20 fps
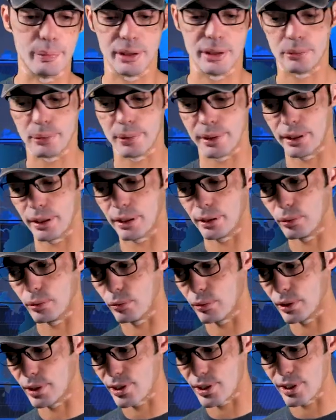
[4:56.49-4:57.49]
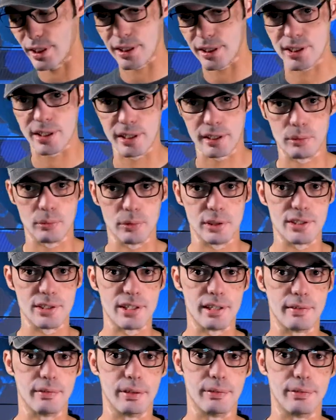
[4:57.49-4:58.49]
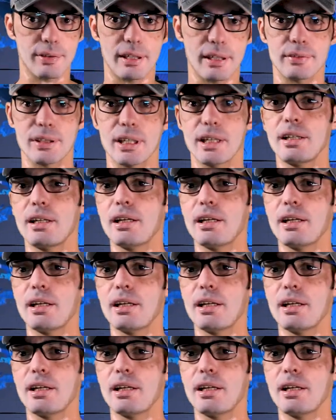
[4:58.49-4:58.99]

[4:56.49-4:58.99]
between 160 and 175.